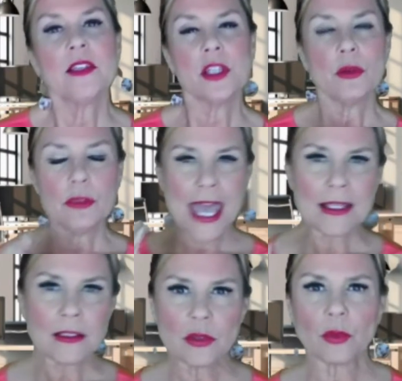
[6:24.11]
So
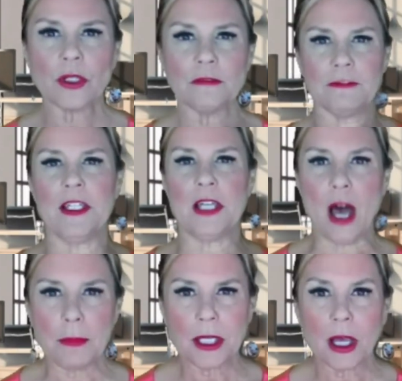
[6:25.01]
that sort of
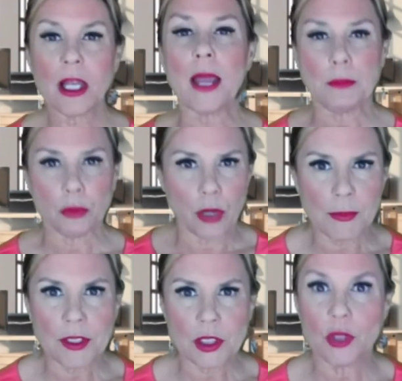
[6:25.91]
phenomenon, I
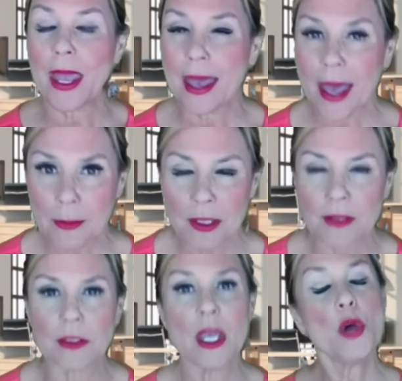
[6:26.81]
promise you,
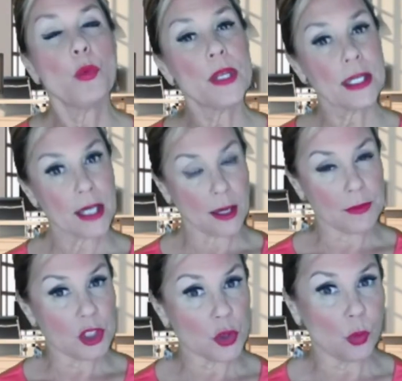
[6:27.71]
happens when it
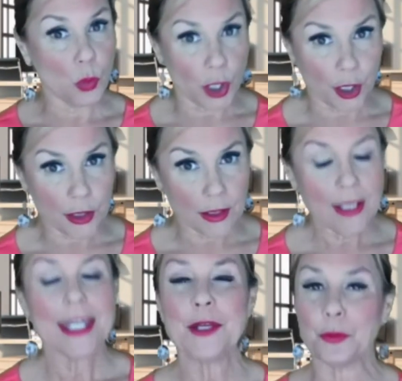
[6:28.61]
comes to work.
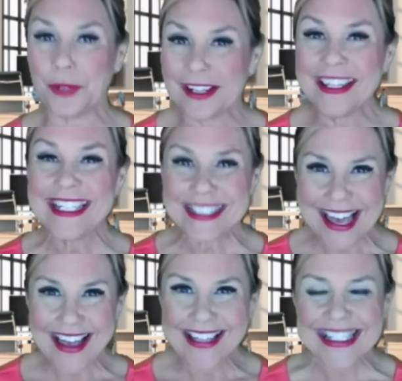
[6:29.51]
It really
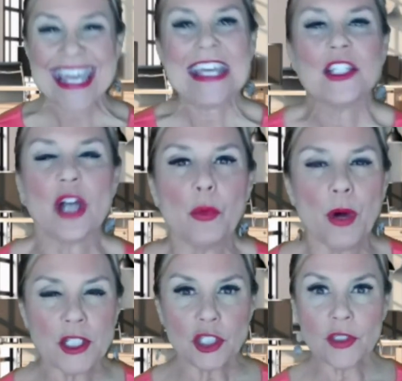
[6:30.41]
does. So I
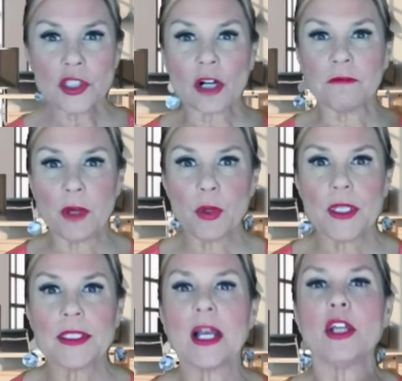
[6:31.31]
want you to start
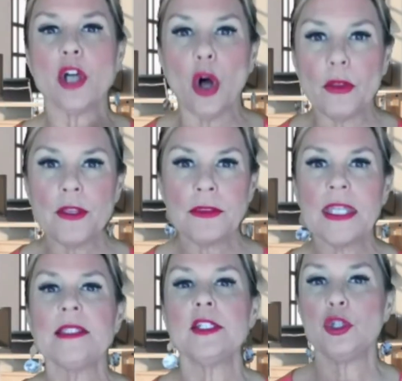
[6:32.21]
focusing on all the
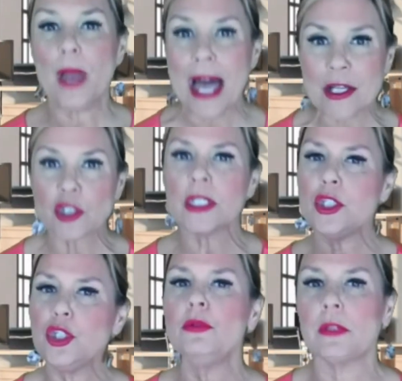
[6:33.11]
things that you
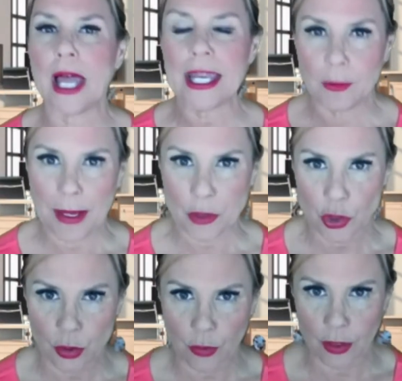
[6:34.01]
actually do like
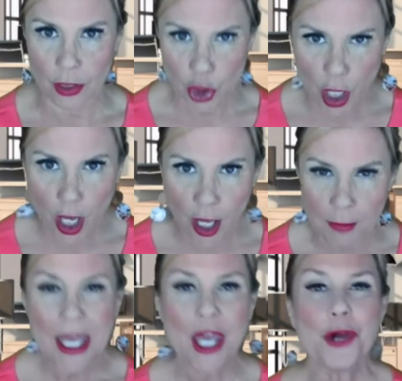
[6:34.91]
about your current
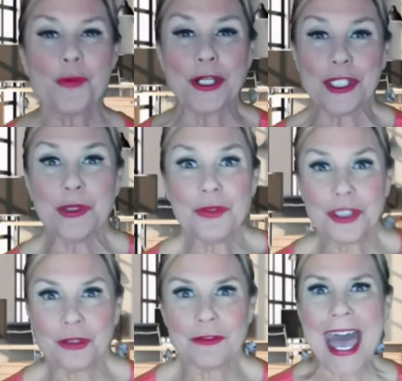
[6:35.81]
job. When you
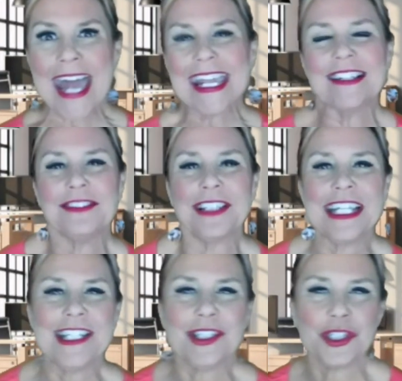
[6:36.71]
do that, it
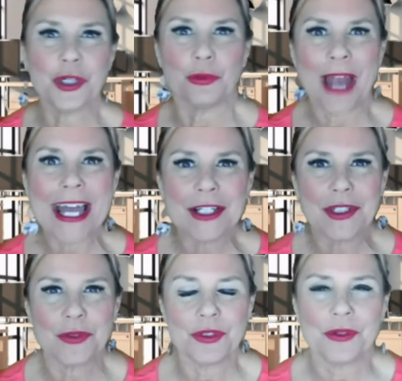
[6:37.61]
leads to
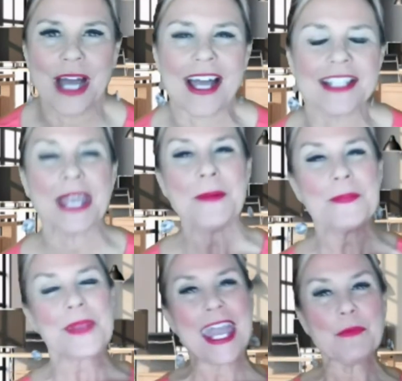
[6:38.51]
gratitude, you
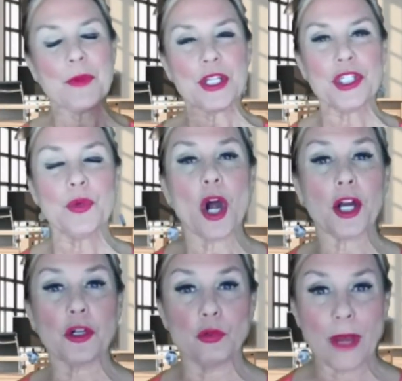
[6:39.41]
guys. And when you
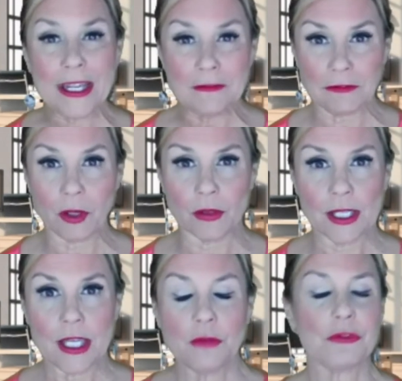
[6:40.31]
are grateful
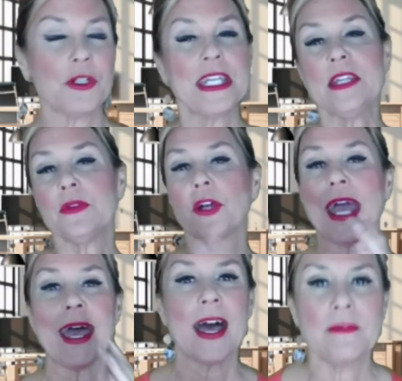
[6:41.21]
for either
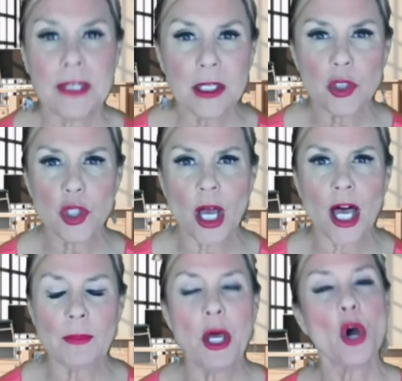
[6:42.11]
having a
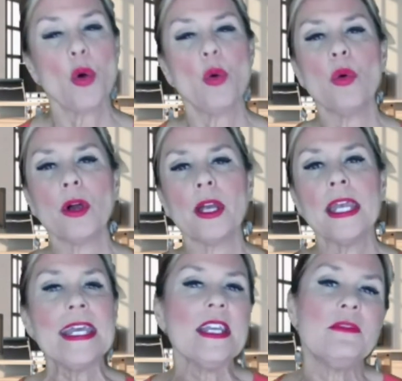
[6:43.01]
job,
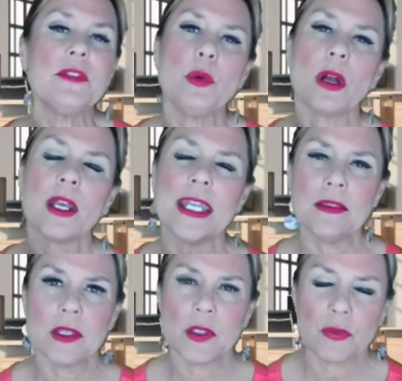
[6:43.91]
or if you are
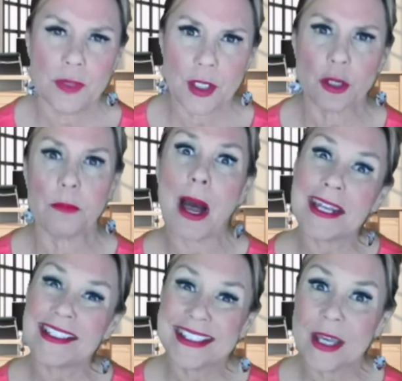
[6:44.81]
in this fear
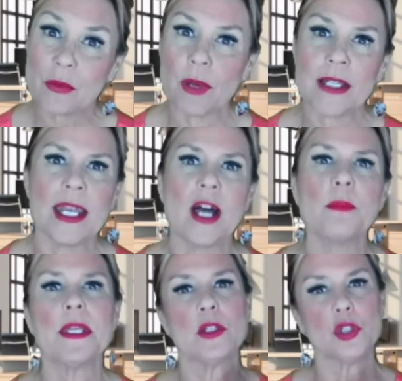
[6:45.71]
mindset right
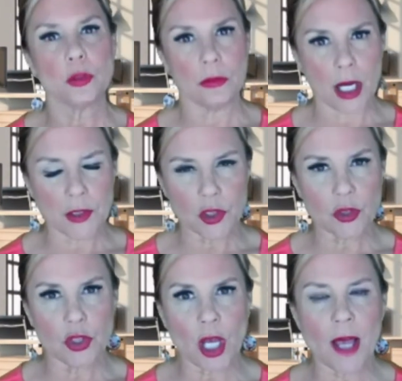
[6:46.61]
now because you lost
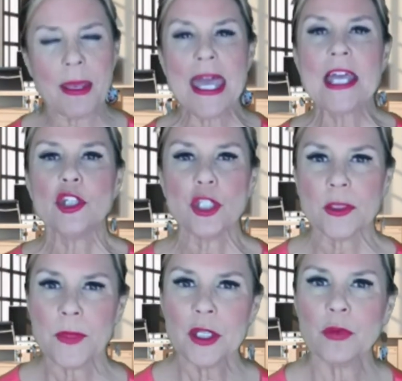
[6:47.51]
your job,
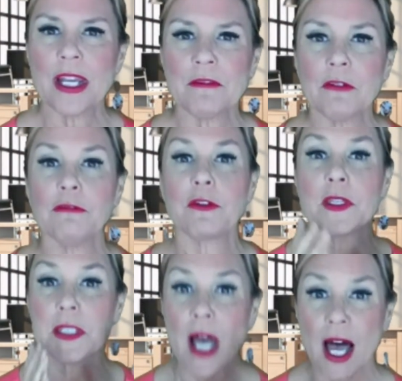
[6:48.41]
just be grateful for
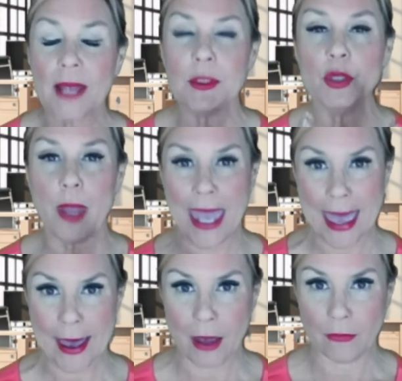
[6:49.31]
the time you
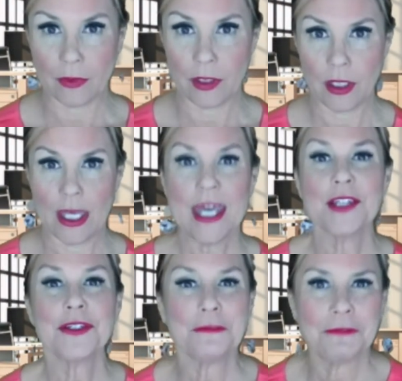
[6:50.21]
have
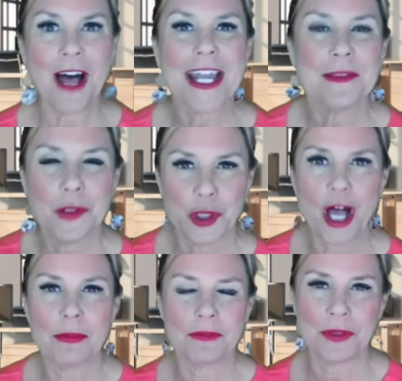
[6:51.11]
to find the
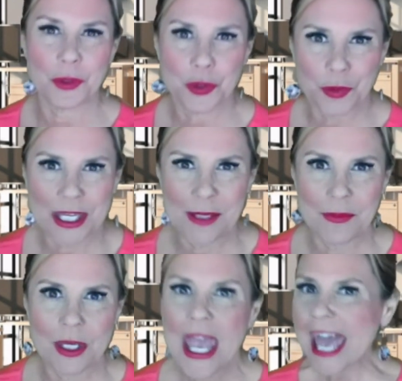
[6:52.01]
job of your
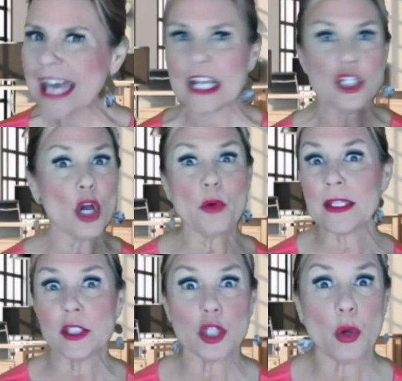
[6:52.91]
dreams. And I know
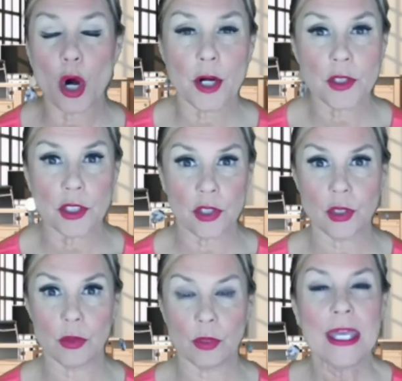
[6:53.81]
that's so hard to
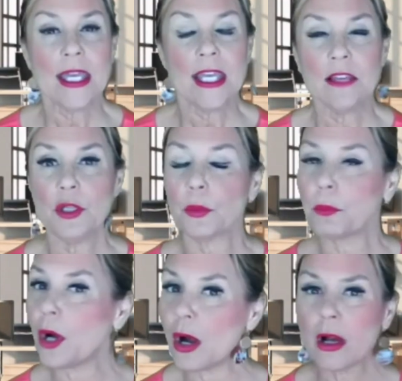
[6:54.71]
do. If you're
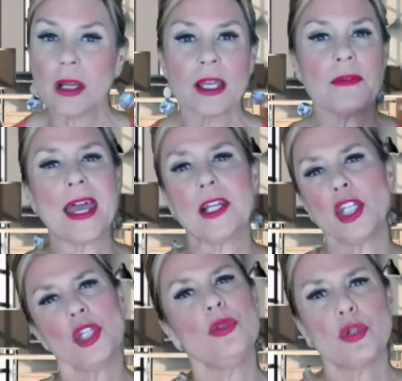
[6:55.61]
part of that
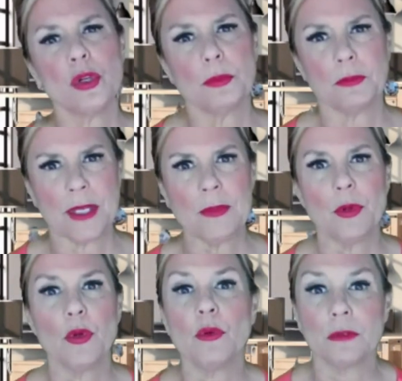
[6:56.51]
huge group of
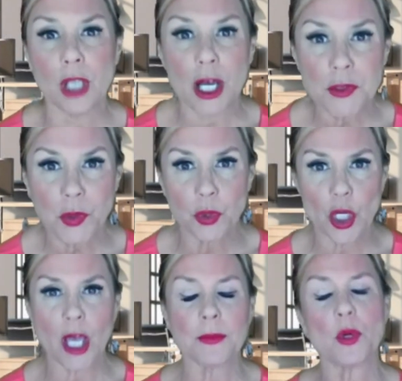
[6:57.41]
people who've lost their
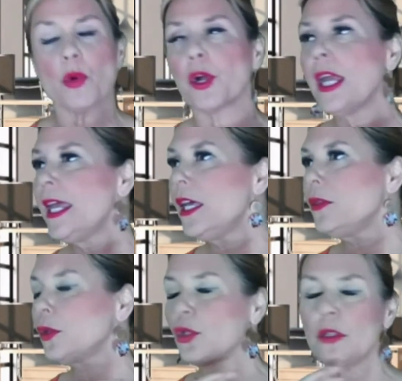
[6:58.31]
jobs, or
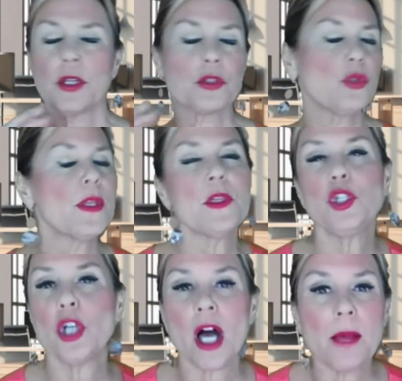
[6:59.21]
they're doing the
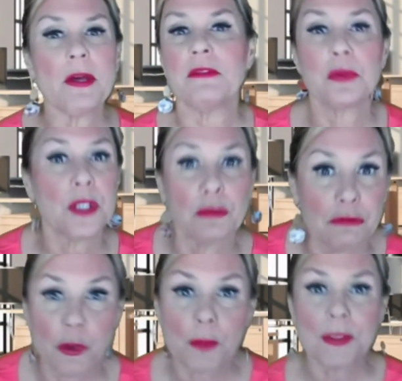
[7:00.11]
job of 3 or
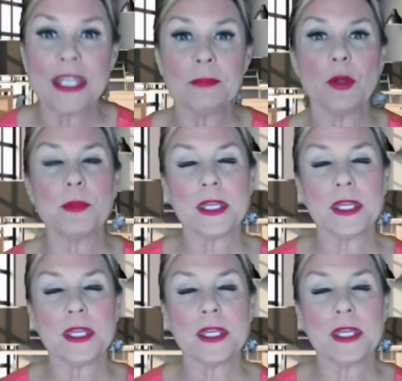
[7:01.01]
4 people